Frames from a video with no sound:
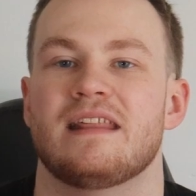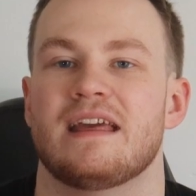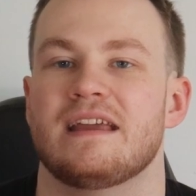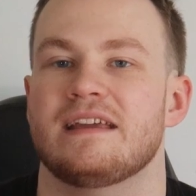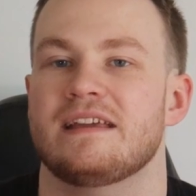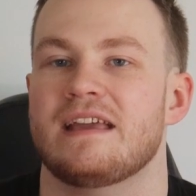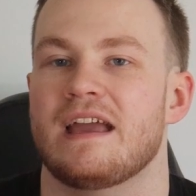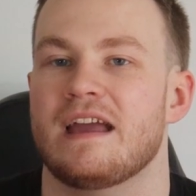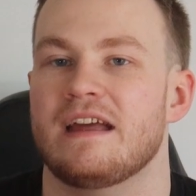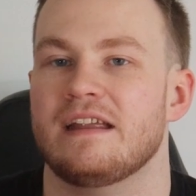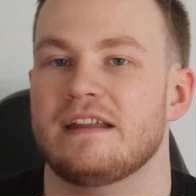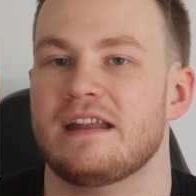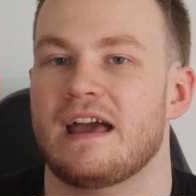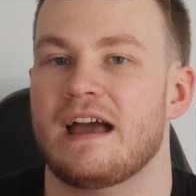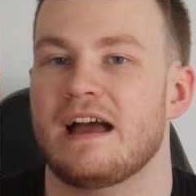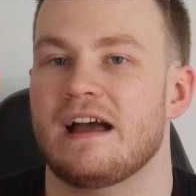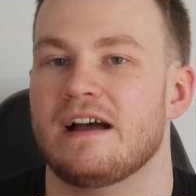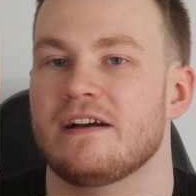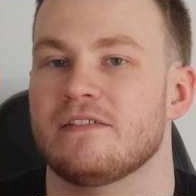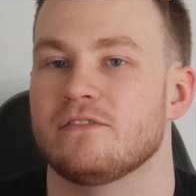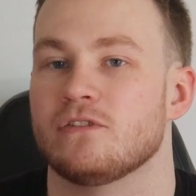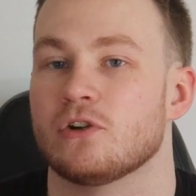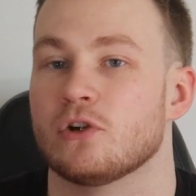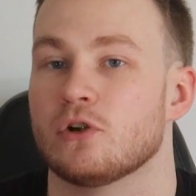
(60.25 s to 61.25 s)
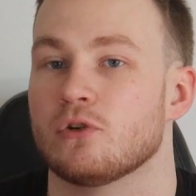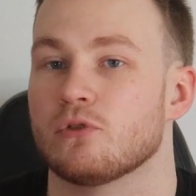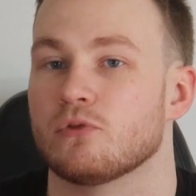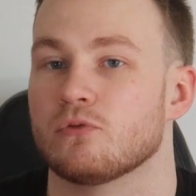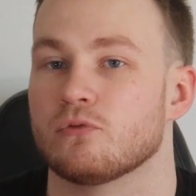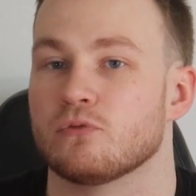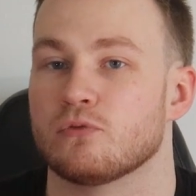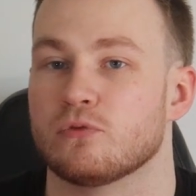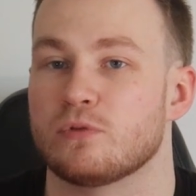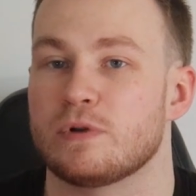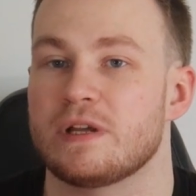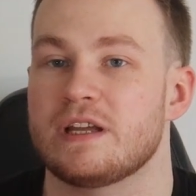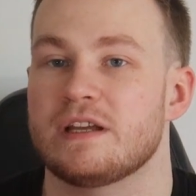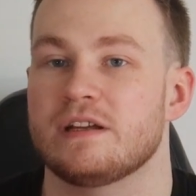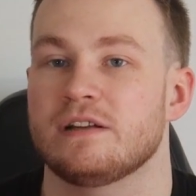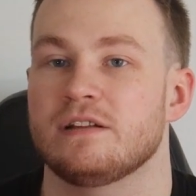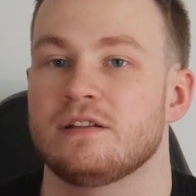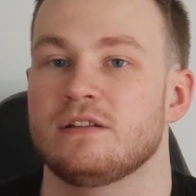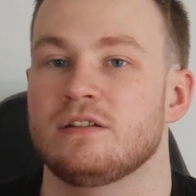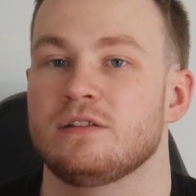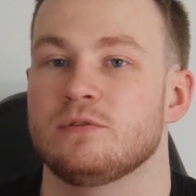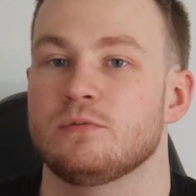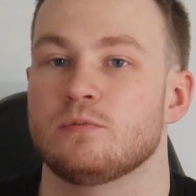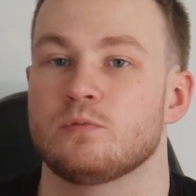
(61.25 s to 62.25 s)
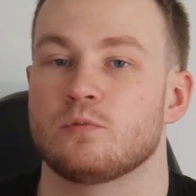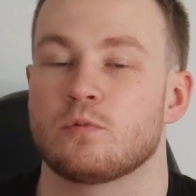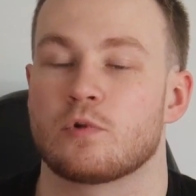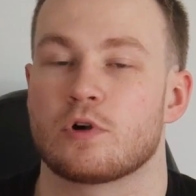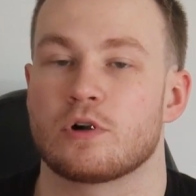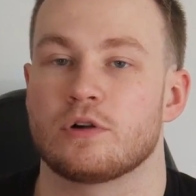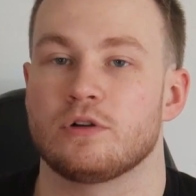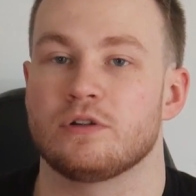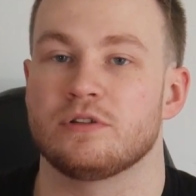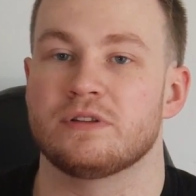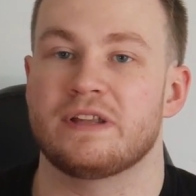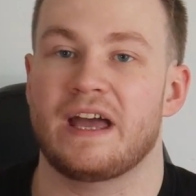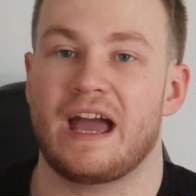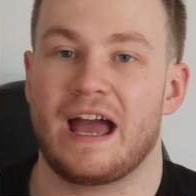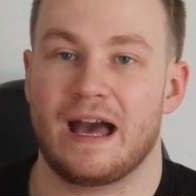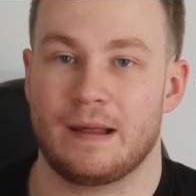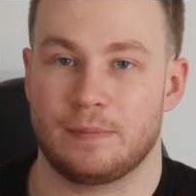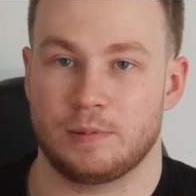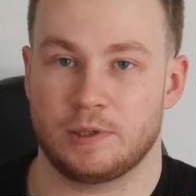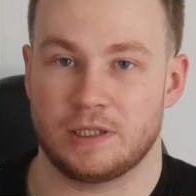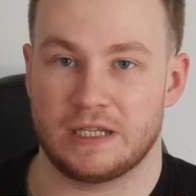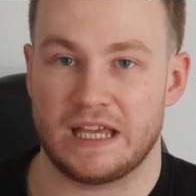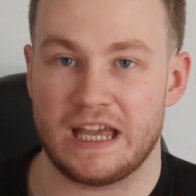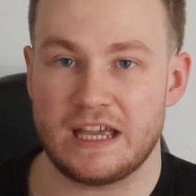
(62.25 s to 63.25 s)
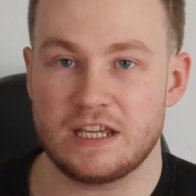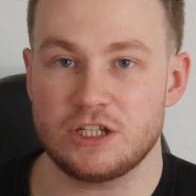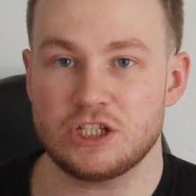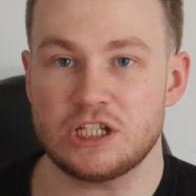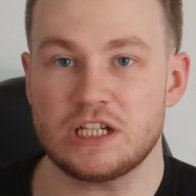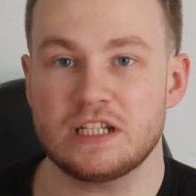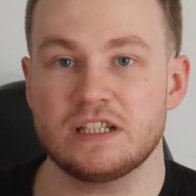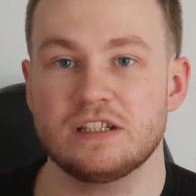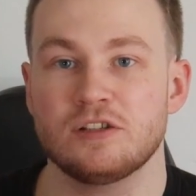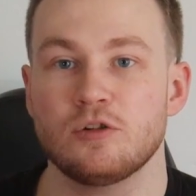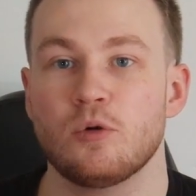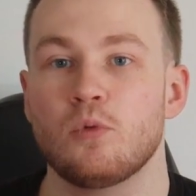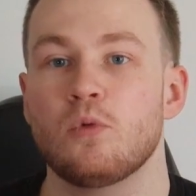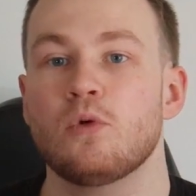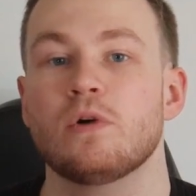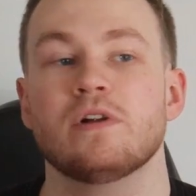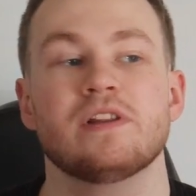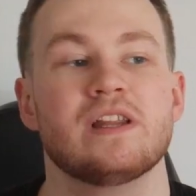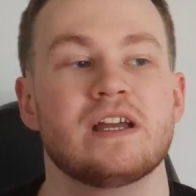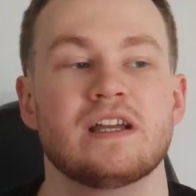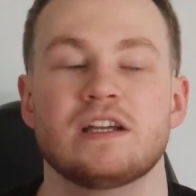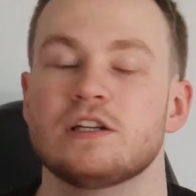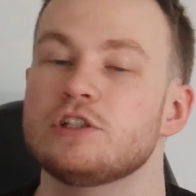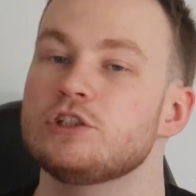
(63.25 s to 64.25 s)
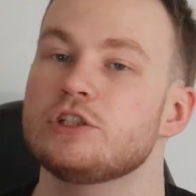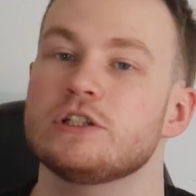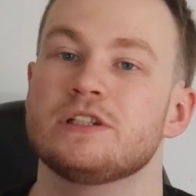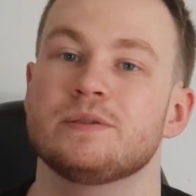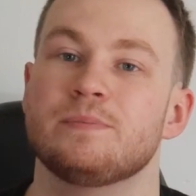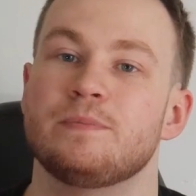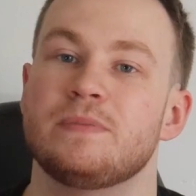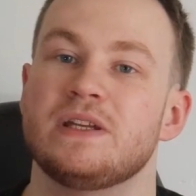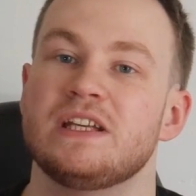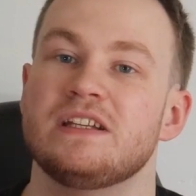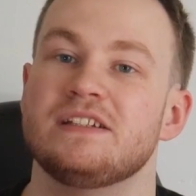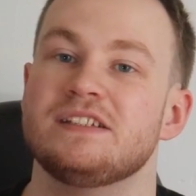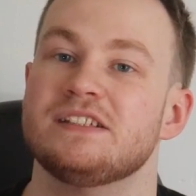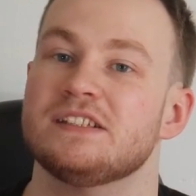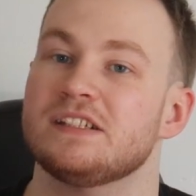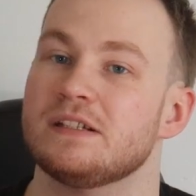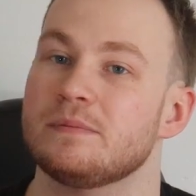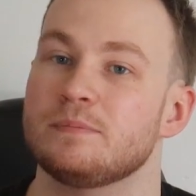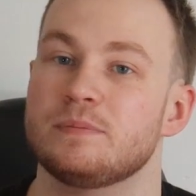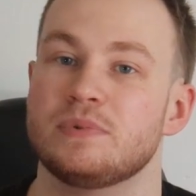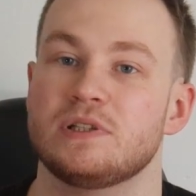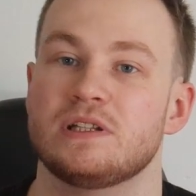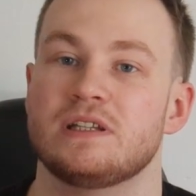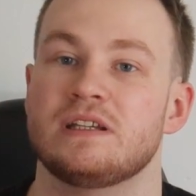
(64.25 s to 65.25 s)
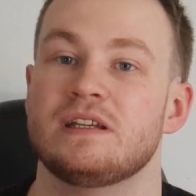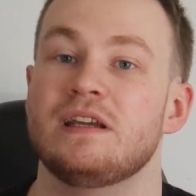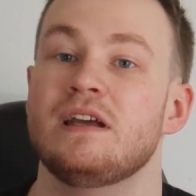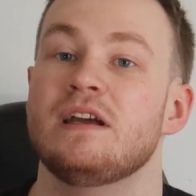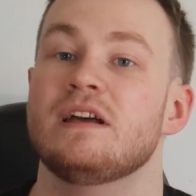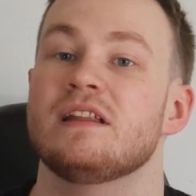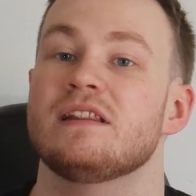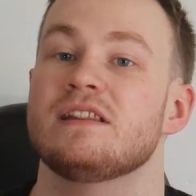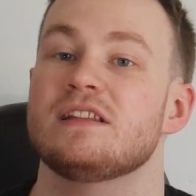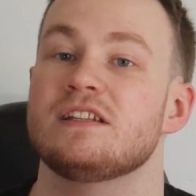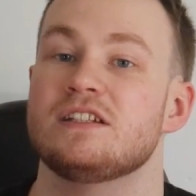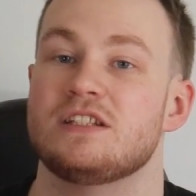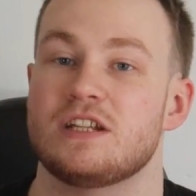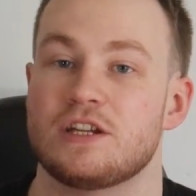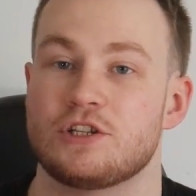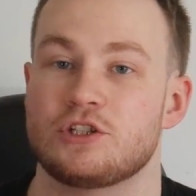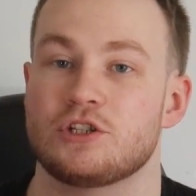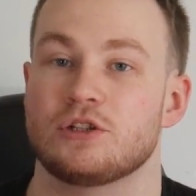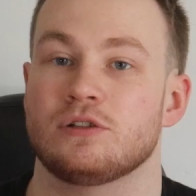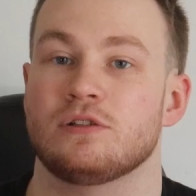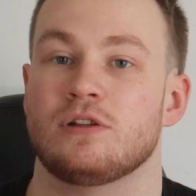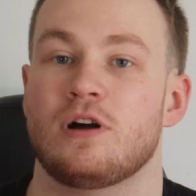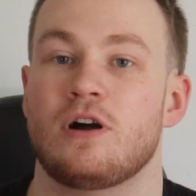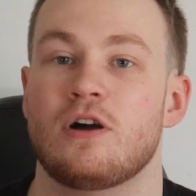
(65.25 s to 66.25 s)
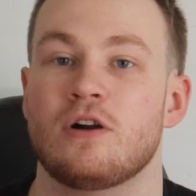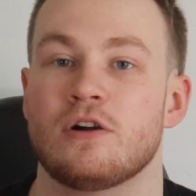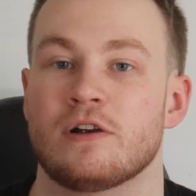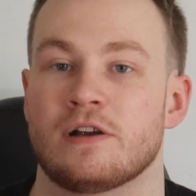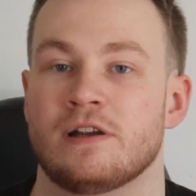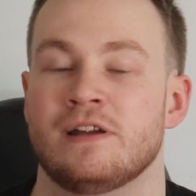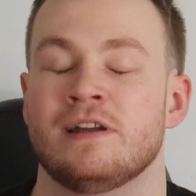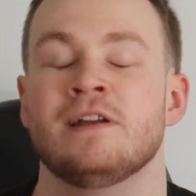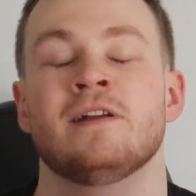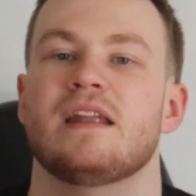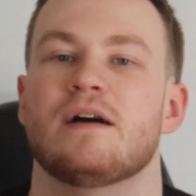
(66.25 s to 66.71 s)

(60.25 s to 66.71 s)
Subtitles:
they can have real world applications, or they could just be simply the digital art.